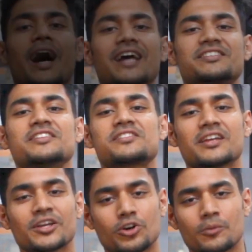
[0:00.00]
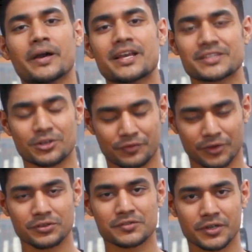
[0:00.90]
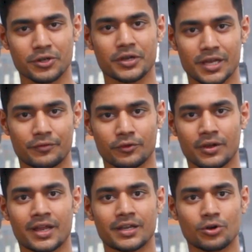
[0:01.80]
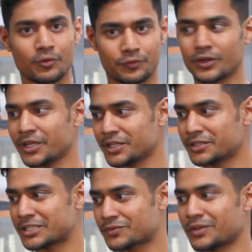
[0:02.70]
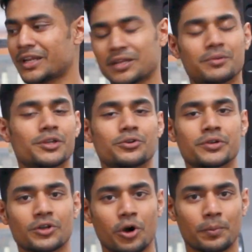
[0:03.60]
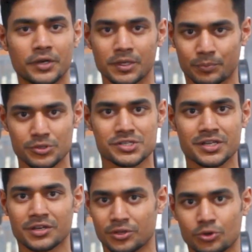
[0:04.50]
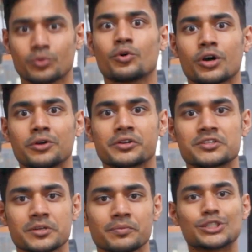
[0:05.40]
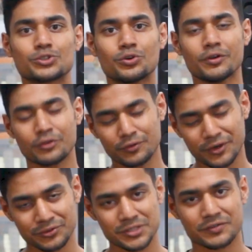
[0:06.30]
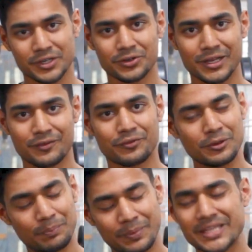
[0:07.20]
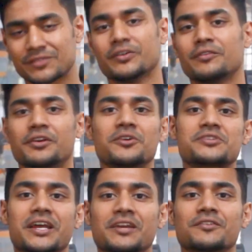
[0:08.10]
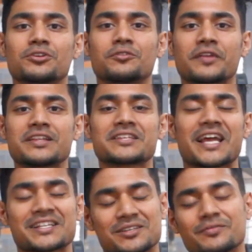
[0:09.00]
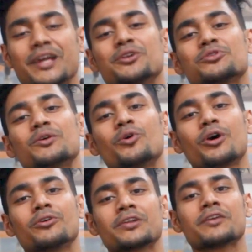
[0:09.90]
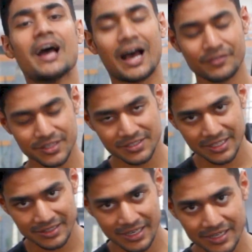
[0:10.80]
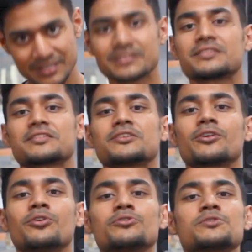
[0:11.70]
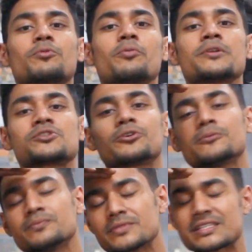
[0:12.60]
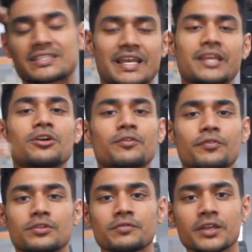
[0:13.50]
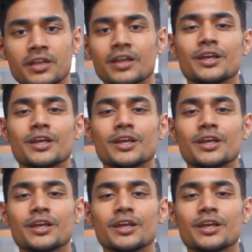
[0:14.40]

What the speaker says: I sincerely hope guys that you found this video helpful, and hopefully this will enable you to incorporate a push day in your own workout regime. So if you found this video helpful, please feel free to share it with your friends and add some value to their workout life. Having said that, this is your coach Promit Shome signing off for the week.